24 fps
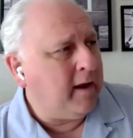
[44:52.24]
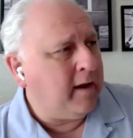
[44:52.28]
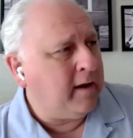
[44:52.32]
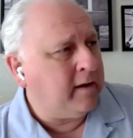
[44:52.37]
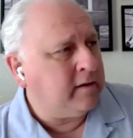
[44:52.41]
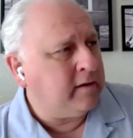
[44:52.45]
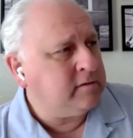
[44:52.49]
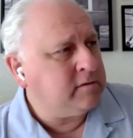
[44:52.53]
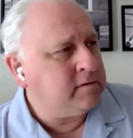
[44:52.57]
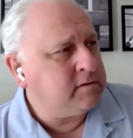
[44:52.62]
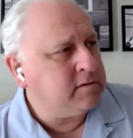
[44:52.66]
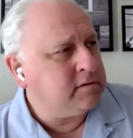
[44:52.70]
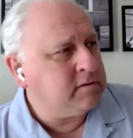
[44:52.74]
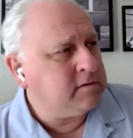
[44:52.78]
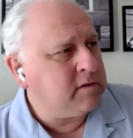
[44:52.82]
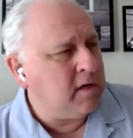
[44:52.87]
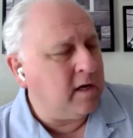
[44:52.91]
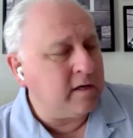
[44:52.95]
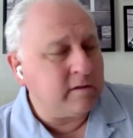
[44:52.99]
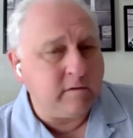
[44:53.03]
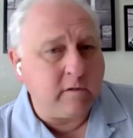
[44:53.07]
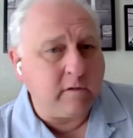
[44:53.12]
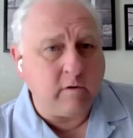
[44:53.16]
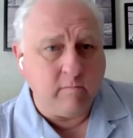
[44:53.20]
And
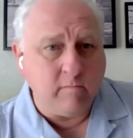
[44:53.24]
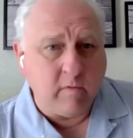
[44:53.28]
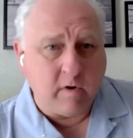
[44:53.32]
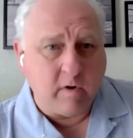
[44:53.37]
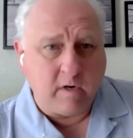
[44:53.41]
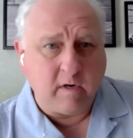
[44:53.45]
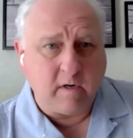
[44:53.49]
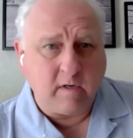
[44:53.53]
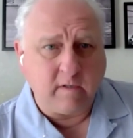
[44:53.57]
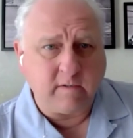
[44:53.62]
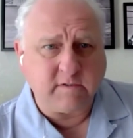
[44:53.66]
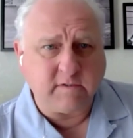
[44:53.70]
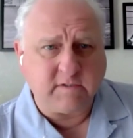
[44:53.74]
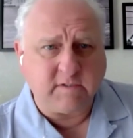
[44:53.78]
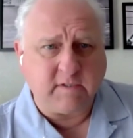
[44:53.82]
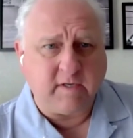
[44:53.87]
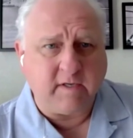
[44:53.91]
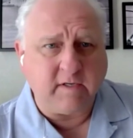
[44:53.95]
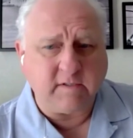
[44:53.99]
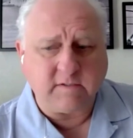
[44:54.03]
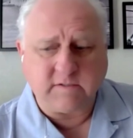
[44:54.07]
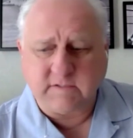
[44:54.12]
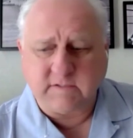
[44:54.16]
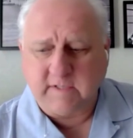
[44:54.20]
Dr. Kumar
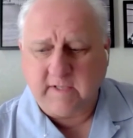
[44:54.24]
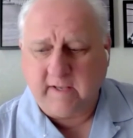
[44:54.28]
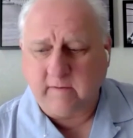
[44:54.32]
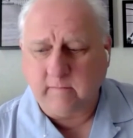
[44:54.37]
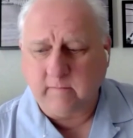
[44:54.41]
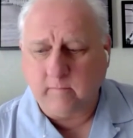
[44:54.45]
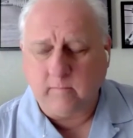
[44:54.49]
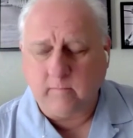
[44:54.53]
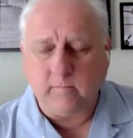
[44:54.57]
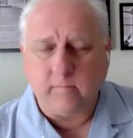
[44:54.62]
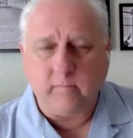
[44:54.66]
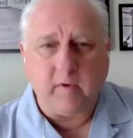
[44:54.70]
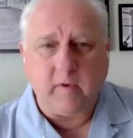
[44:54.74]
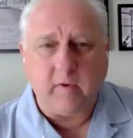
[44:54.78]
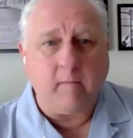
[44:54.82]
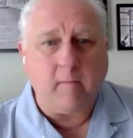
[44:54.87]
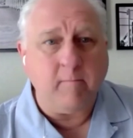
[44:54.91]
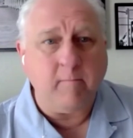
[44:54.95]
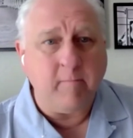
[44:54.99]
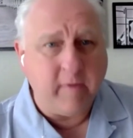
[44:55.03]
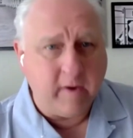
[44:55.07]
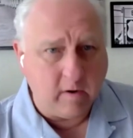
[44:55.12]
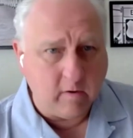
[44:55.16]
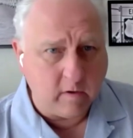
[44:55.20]
says that
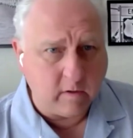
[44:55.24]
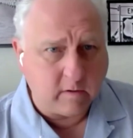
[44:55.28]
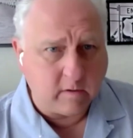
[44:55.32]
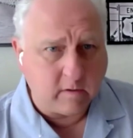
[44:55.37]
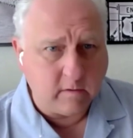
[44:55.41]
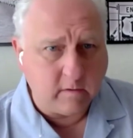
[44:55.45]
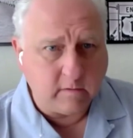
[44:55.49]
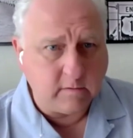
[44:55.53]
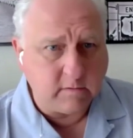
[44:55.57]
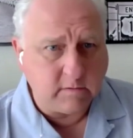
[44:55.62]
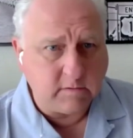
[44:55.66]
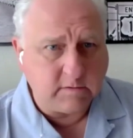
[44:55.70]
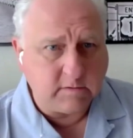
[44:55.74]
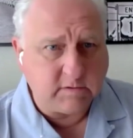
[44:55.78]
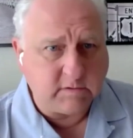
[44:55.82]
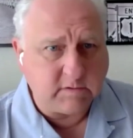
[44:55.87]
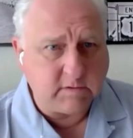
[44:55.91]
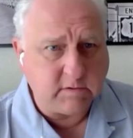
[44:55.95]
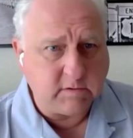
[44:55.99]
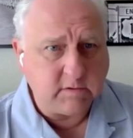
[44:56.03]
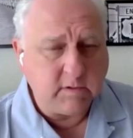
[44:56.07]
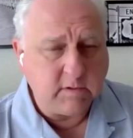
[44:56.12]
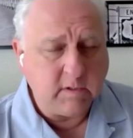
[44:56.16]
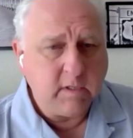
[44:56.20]

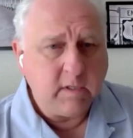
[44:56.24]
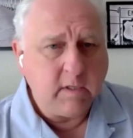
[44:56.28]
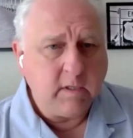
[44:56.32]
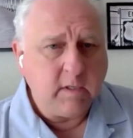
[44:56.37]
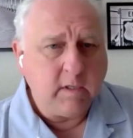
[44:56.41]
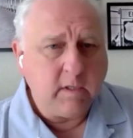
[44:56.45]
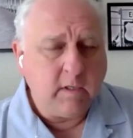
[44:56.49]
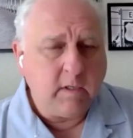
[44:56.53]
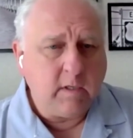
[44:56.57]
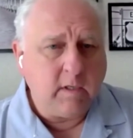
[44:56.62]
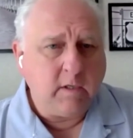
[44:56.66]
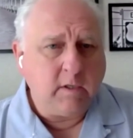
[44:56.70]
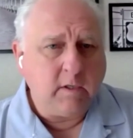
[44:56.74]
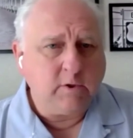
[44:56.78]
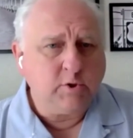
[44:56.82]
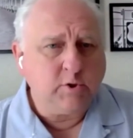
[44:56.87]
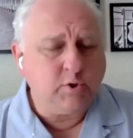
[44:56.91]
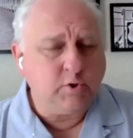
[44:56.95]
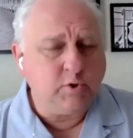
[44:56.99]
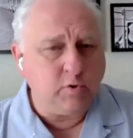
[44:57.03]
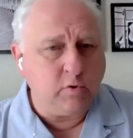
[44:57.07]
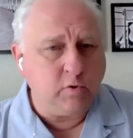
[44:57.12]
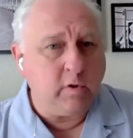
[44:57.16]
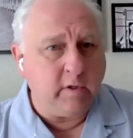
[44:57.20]
Americans
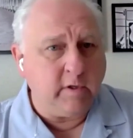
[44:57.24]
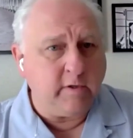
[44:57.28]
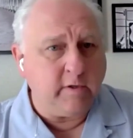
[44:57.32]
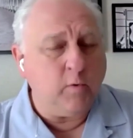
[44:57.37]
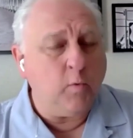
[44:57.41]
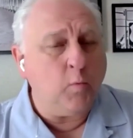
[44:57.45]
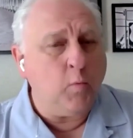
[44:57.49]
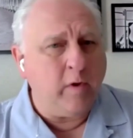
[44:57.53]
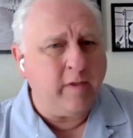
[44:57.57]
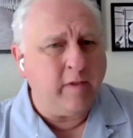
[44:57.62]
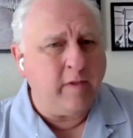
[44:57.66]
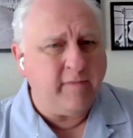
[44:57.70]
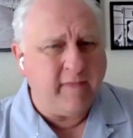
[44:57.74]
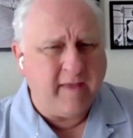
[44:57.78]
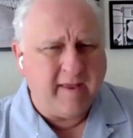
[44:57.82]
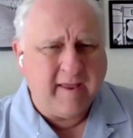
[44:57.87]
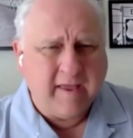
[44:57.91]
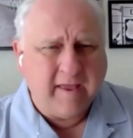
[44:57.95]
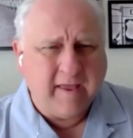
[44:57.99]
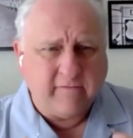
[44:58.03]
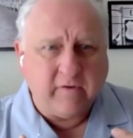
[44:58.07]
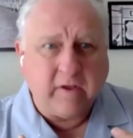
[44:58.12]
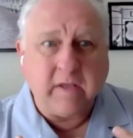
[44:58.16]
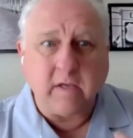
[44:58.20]
should, when
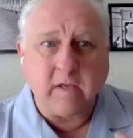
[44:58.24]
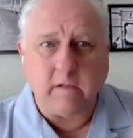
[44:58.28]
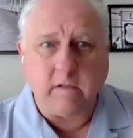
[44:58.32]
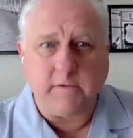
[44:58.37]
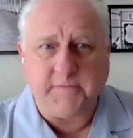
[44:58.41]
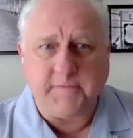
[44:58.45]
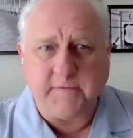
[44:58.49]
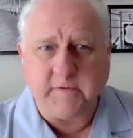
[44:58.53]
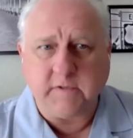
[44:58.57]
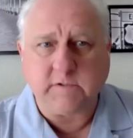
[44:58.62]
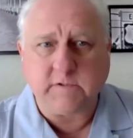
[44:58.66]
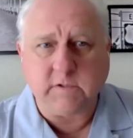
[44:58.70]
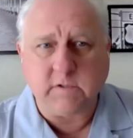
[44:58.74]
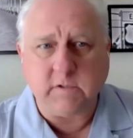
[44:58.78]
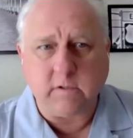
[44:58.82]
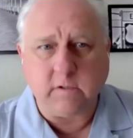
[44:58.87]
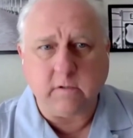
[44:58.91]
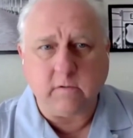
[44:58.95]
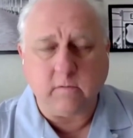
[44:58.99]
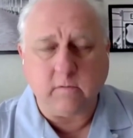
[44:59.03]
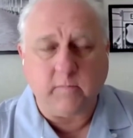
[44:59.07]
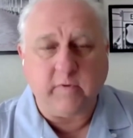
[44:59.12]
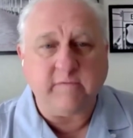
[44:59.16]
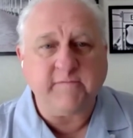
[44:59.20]
they have a health
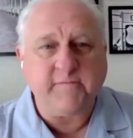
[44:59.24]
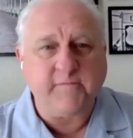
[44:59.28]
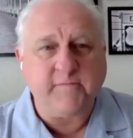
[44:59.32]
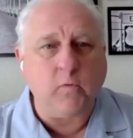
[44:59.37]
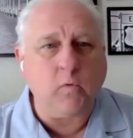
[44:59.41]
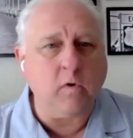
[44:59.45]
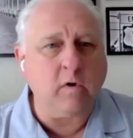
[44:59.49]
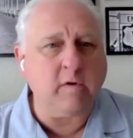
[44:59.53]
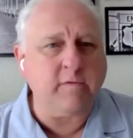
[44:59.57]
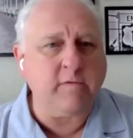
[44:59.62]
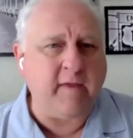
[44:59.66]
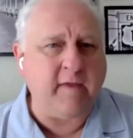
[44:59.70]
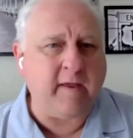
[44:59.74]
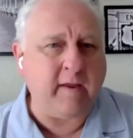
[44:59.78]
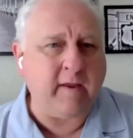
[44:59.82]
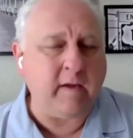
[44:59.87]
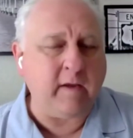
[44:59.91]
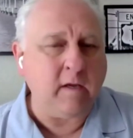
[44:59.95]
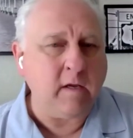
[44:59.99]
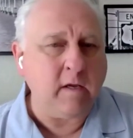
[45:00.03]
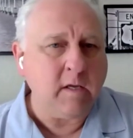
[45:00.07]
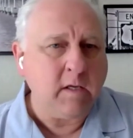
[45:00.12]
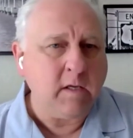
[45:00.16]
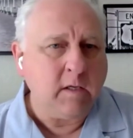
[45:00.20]
issue, before
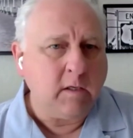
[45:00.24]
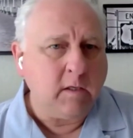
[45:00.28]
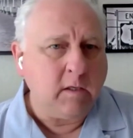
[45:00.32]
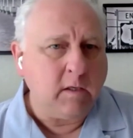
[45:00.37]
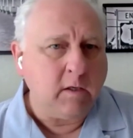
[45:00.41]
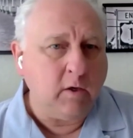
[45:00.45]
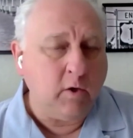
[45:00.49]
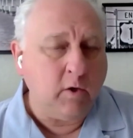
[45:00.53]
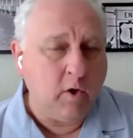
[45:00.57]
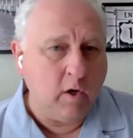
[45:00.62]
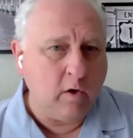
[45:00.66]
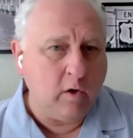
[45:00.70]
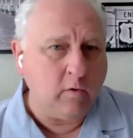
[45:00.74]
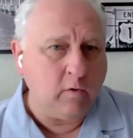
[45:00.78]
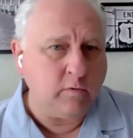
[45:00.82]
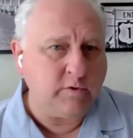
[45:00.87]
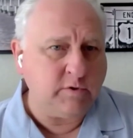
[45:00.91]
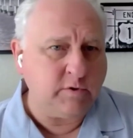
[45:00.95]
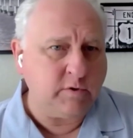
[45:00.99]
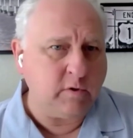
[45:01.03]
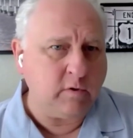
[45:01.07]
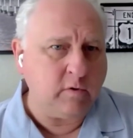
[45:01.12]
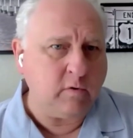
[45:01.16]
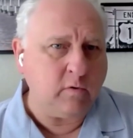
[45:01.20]
they go
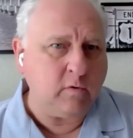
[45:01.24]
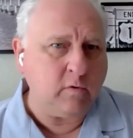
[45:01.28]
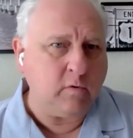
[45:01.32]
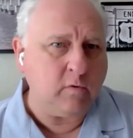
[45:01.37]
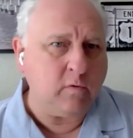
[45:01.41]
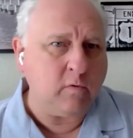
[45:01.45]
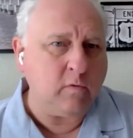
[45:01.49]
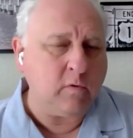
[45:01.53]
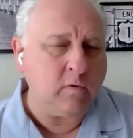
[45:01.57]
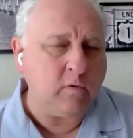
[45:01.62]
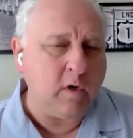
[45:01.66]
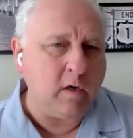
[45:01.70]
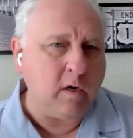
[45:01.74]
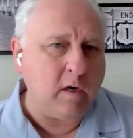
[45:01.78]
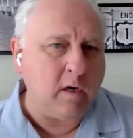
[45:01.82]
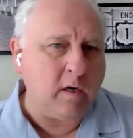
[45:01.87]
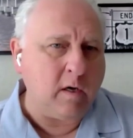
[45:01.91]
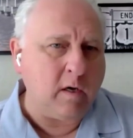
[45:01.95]
to